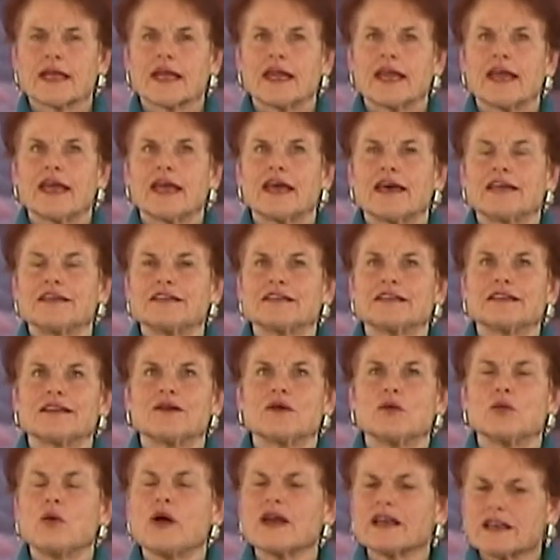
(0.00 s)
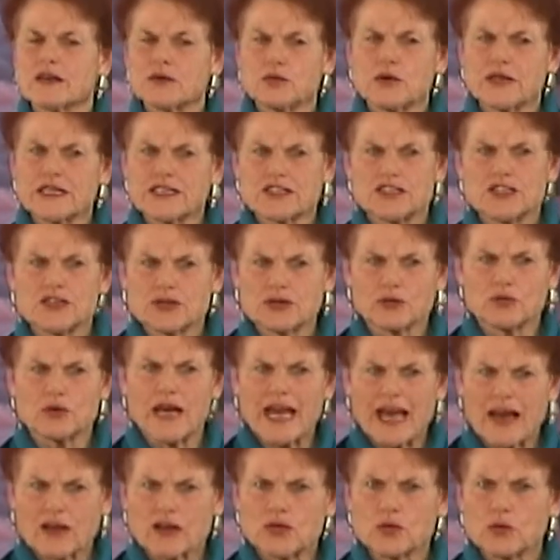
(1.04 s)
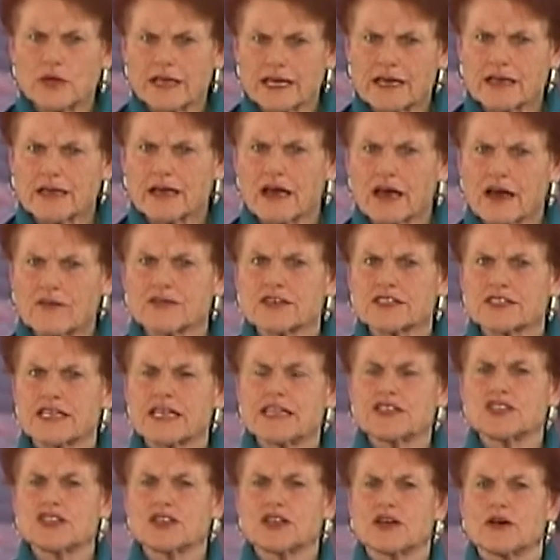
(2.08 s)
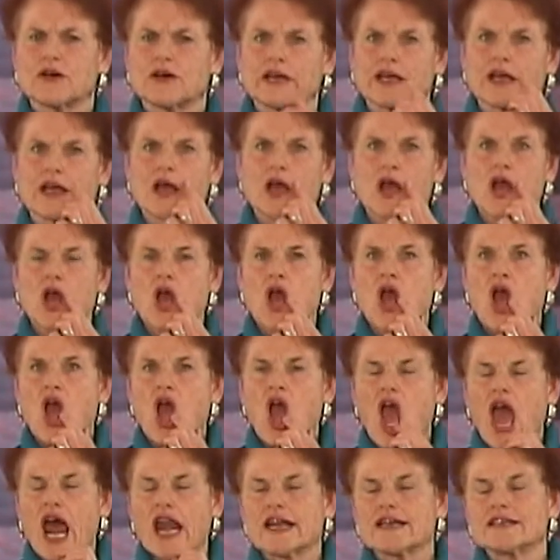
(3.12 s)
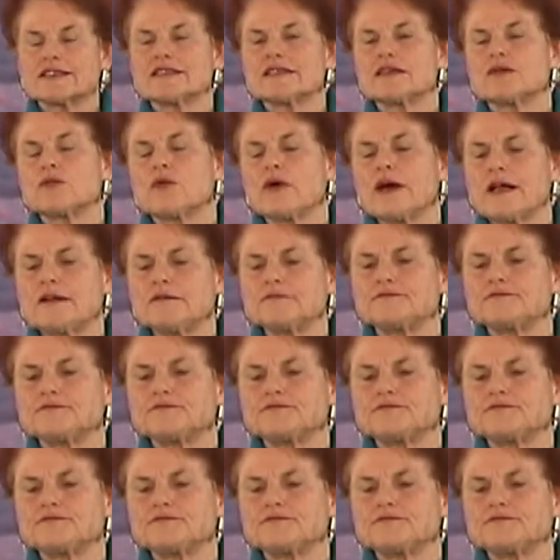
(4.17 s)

And what can we do? How can we get a conversation going? And I said, well,